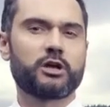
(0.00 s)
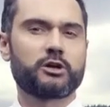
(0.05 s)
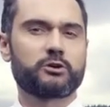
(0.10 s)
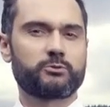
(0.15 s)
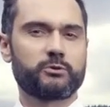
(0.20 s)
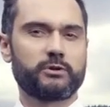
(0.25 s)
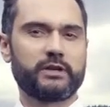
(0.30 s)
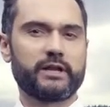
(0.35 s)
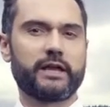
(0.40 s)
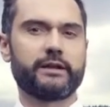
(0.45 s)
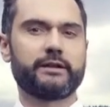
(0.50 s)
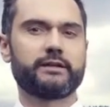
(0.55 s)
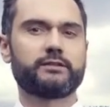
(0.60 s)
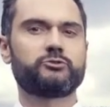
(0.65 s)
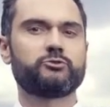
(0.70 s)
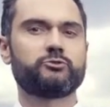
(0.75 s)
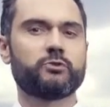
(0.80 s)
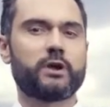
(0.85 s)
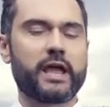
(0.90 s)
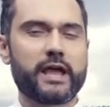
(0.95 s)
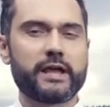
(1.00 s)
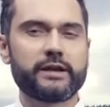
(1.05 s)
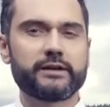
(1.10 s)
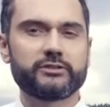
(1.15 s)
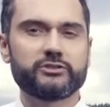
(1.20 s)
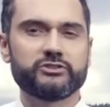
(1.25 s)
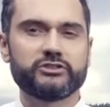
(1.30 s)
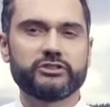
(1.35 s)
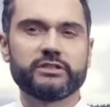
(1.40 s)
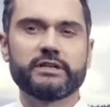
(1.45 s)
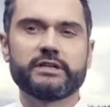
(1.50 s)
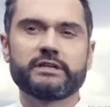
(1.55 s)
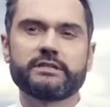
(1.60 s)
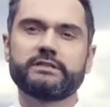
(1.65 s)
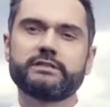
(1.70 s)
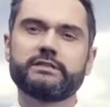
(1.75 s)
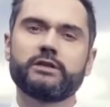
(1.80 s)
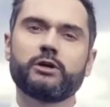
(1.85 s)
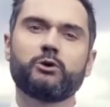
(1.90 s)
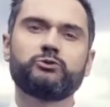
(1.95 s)
related to energy,
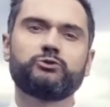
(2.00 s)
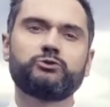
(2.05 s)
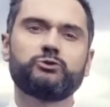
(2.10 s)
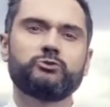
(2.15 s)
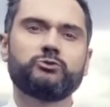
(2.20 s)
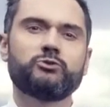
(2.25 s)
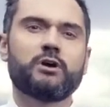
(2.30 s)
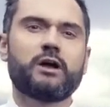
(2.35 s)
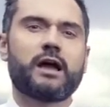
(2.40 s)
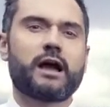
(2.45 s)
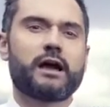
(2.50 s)
CO2,